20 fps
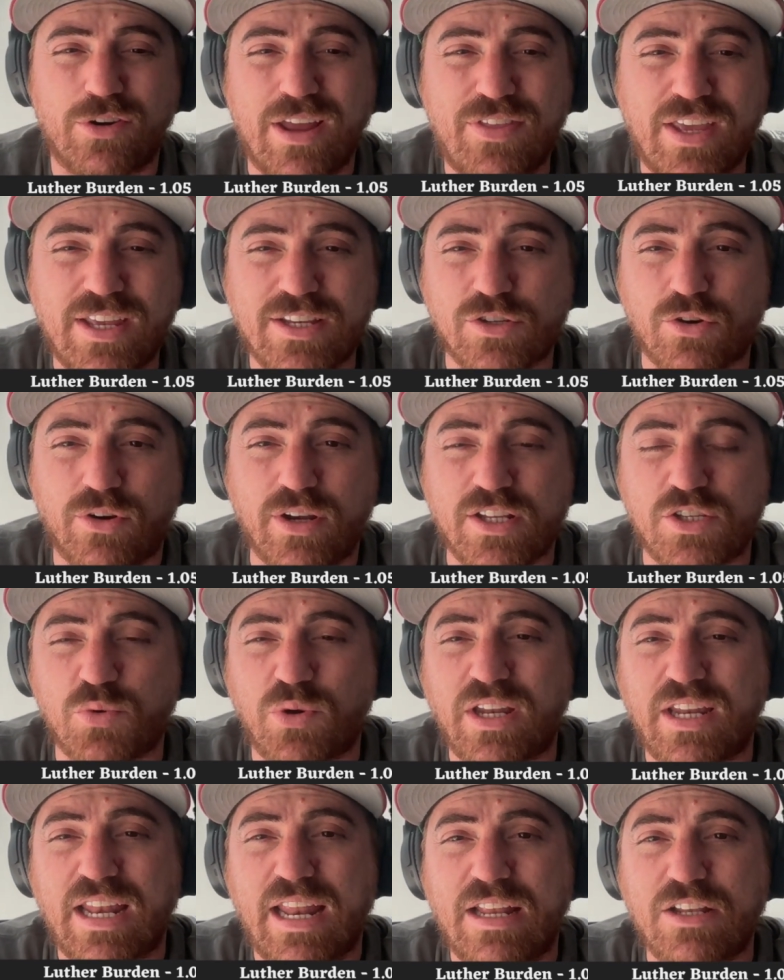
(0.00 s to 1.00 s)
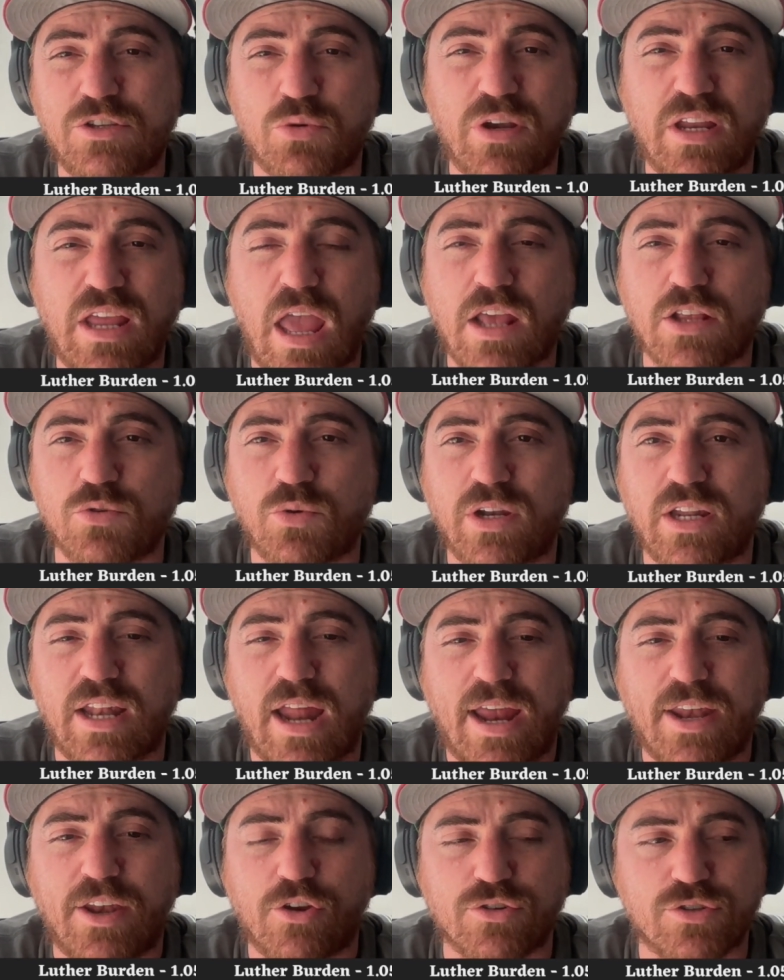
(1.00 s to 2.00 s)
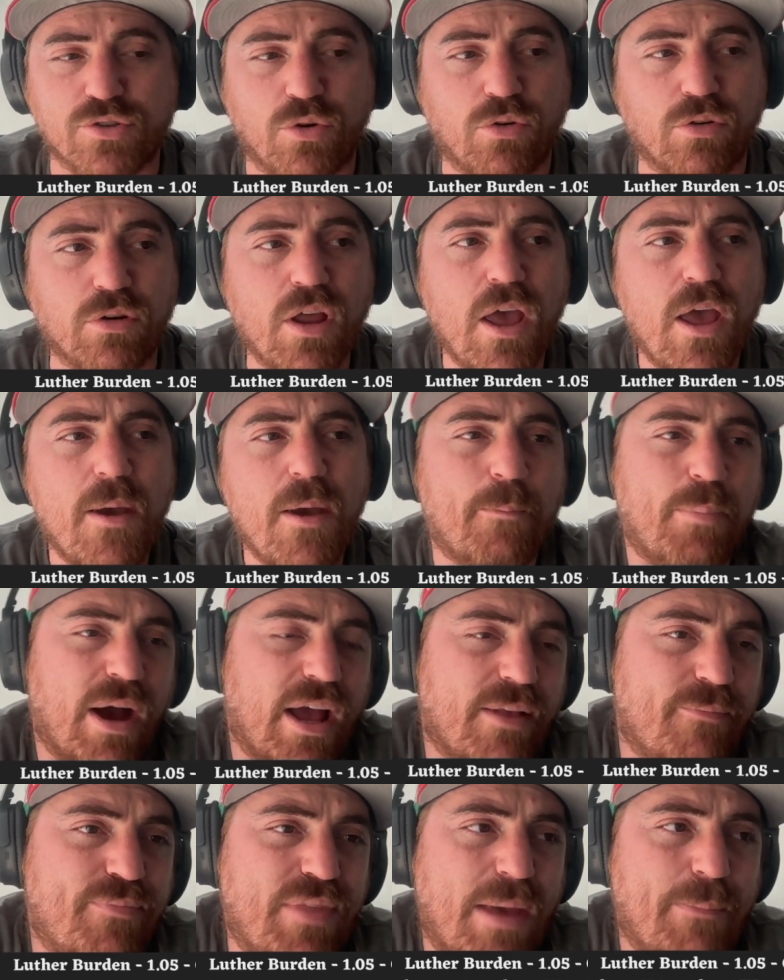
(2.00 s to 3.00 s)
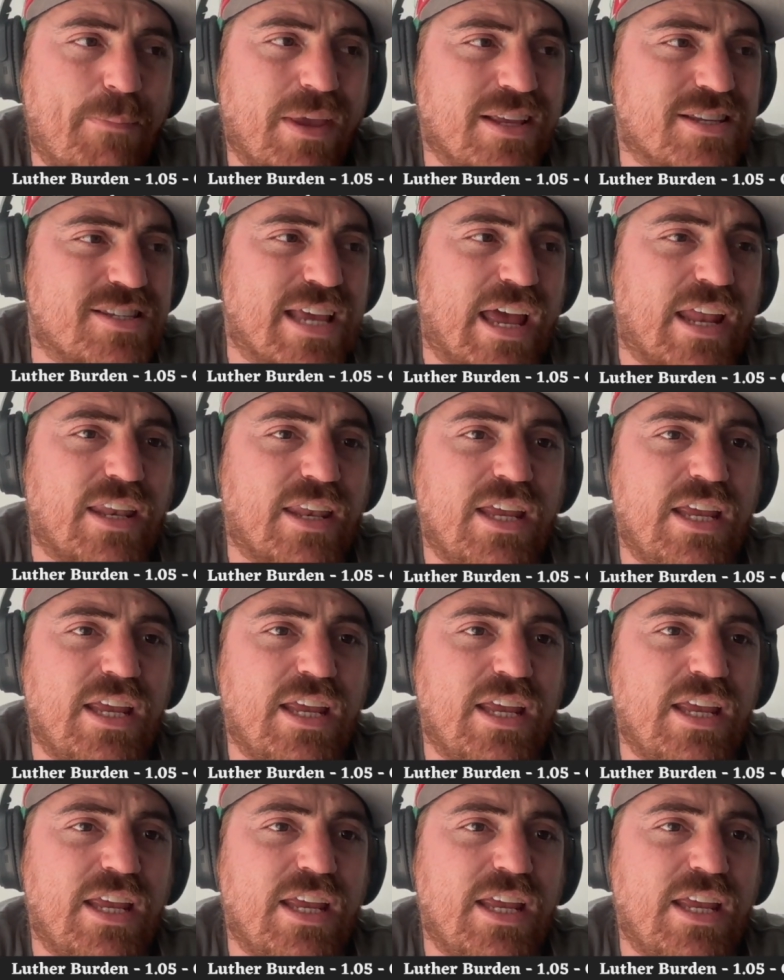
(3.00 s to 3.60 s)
I think he's already 28, 29 years old. But that being said,